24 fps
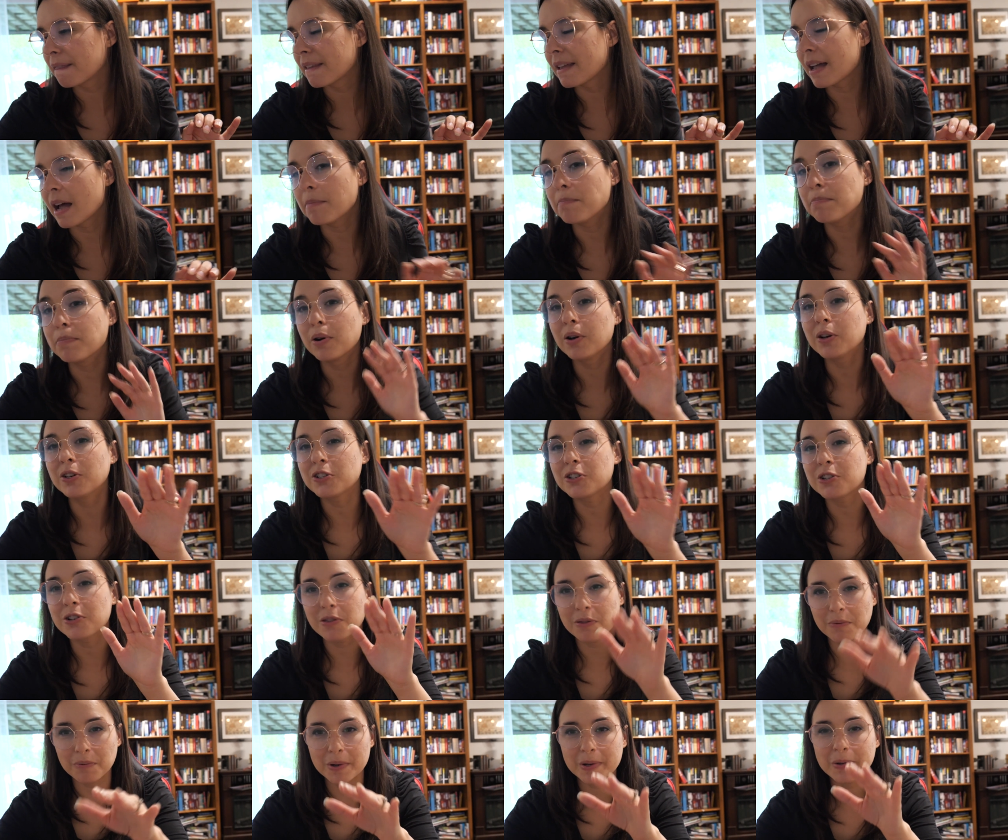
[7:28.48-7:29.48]
I
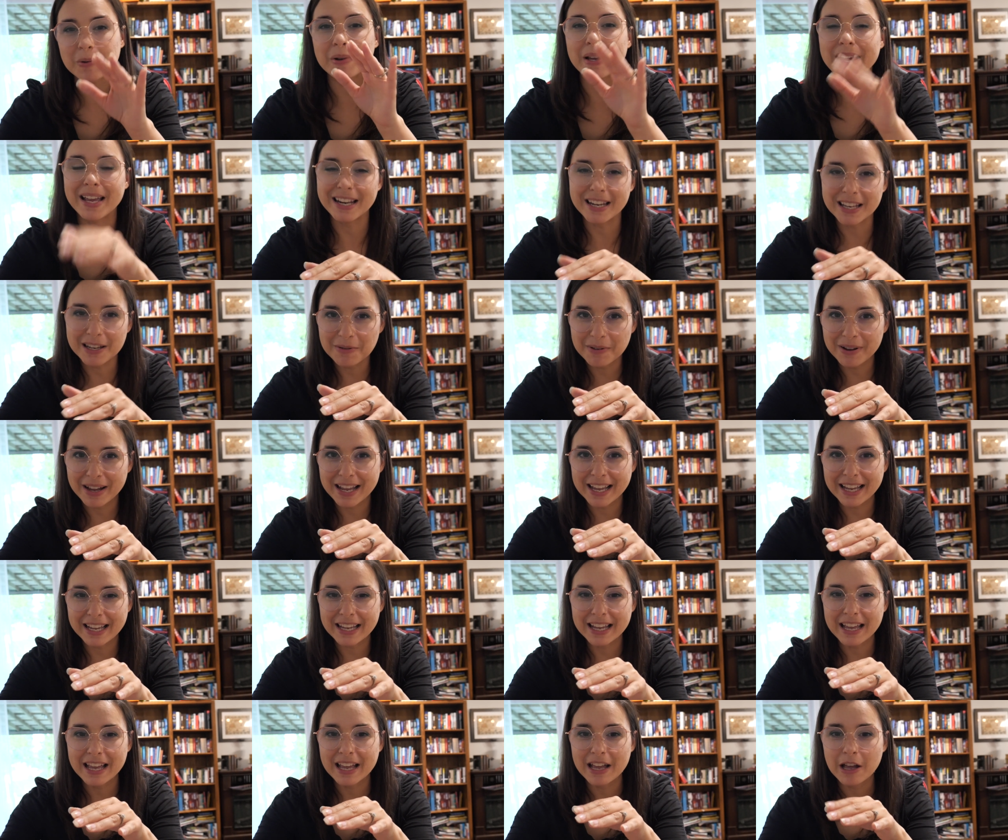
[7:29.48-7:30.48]
pushed through
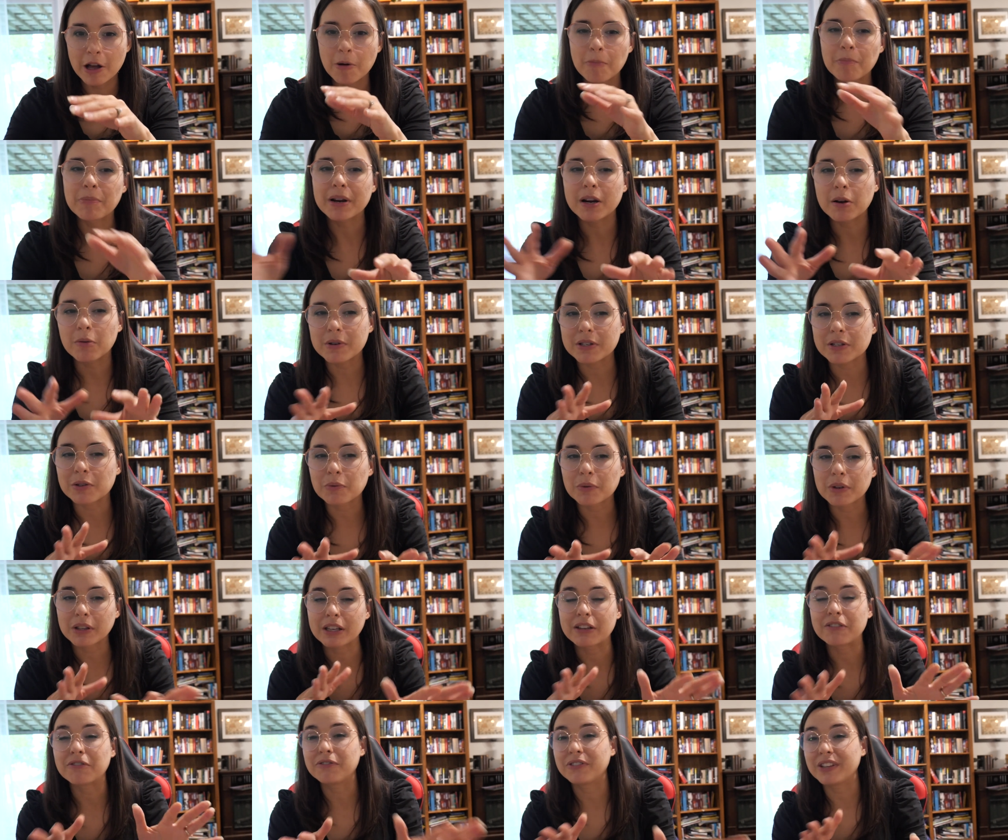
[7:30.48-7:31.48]
anyway, but I wasn't
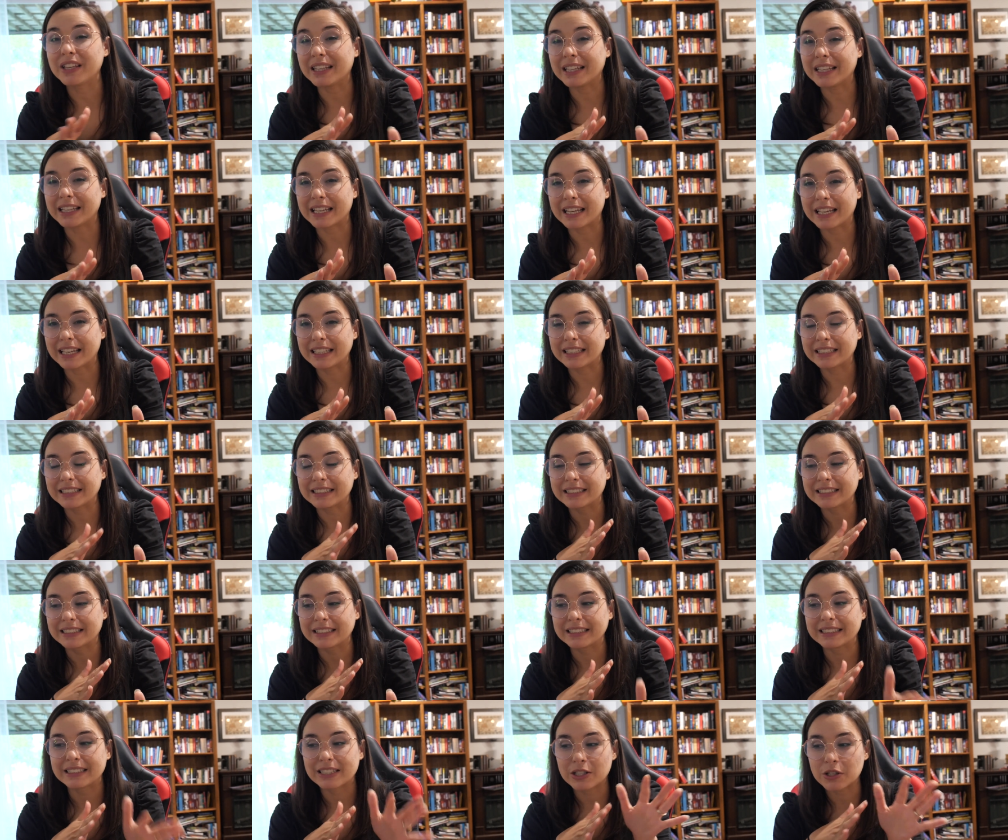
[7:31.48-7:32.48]
really feeling it
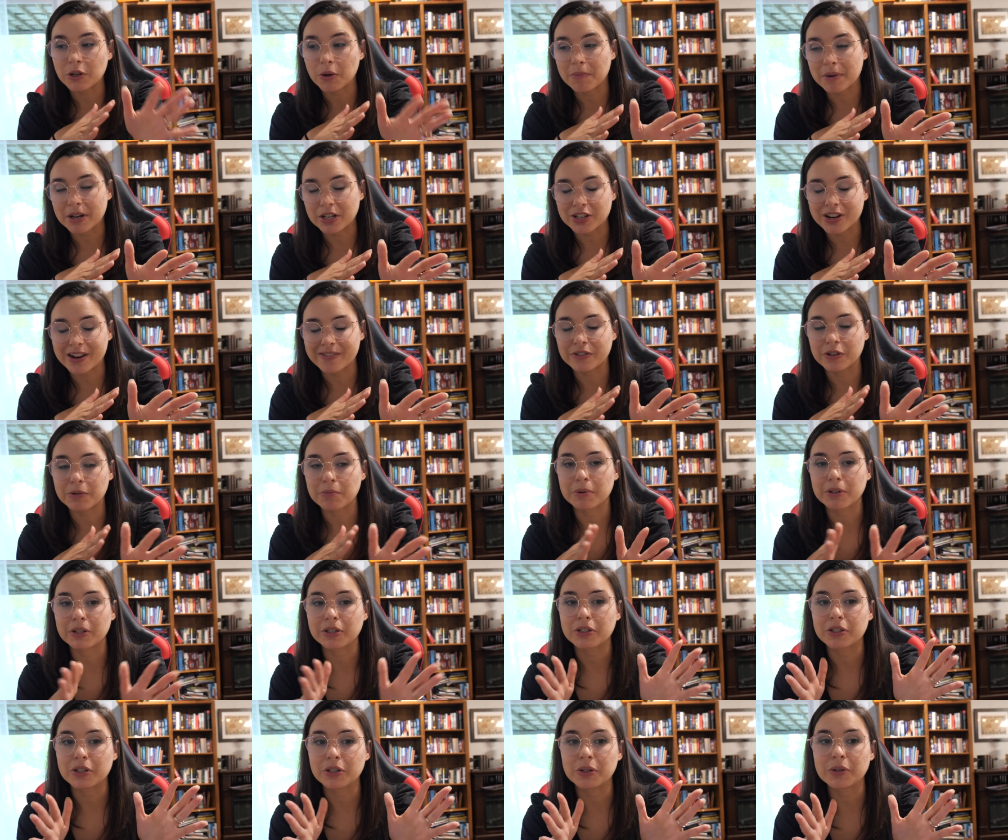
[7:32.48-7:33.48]
so much after
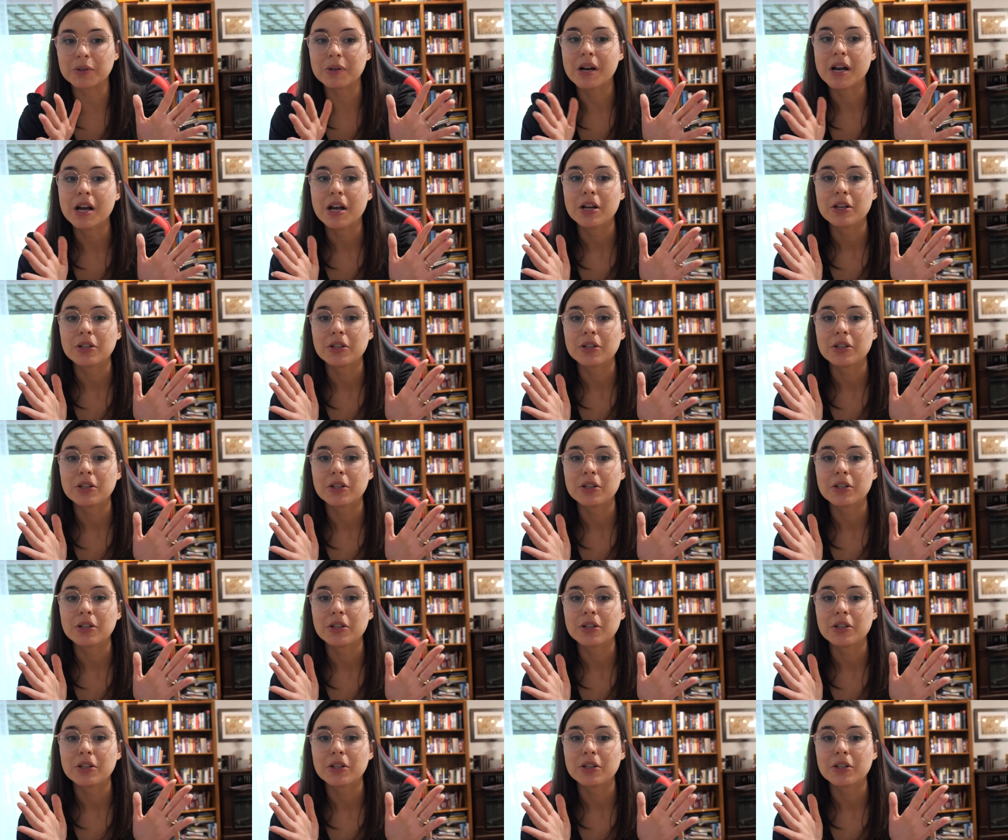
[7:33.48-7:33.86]
book two.